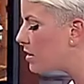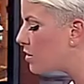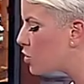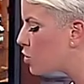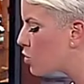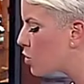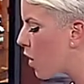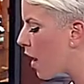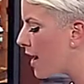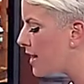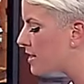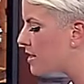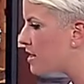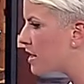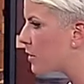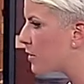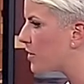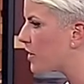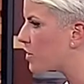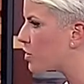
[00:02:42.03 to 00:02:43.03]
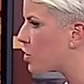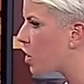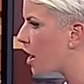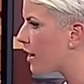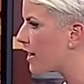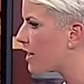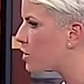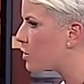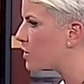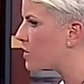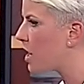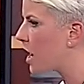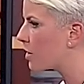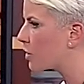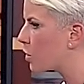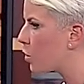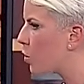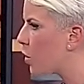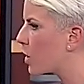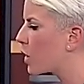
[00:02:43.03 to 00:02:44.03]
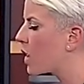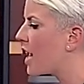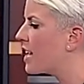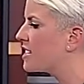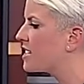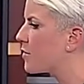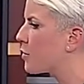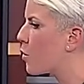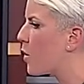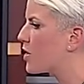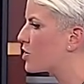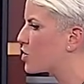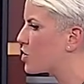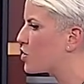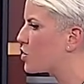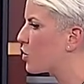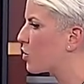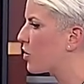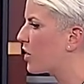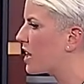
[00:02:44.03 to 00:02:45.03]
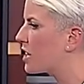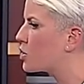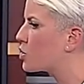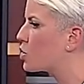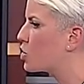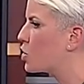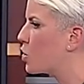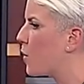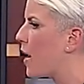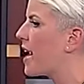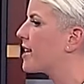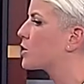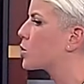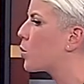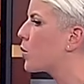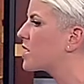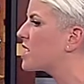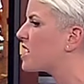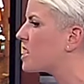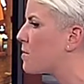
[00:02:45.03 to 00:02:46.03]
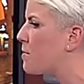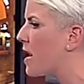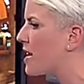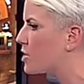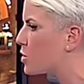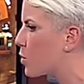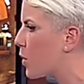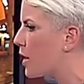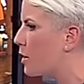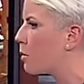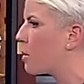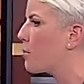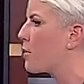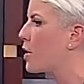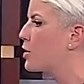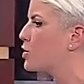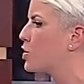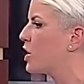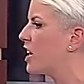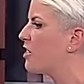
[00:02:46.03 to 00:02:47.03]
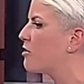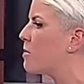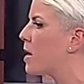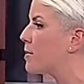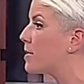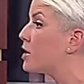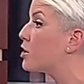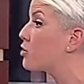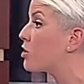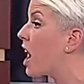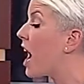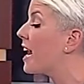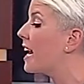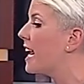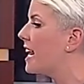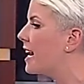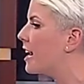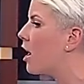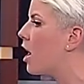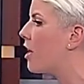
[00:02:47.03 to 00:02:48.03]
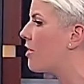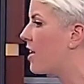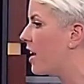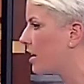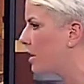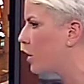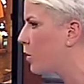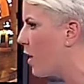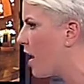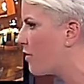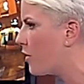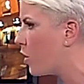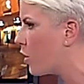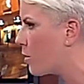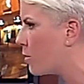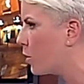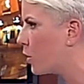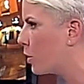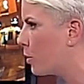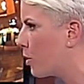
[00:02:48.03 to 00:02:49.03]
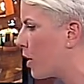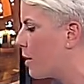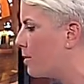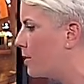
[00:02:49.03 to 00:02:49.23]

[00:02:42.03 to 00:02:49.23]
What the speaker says: trying to deal with it, talking to a doctor, what kinds of questions or things should you ask? What's the best way to approach it if maybe you're not hitting on that you have a hormonal problem?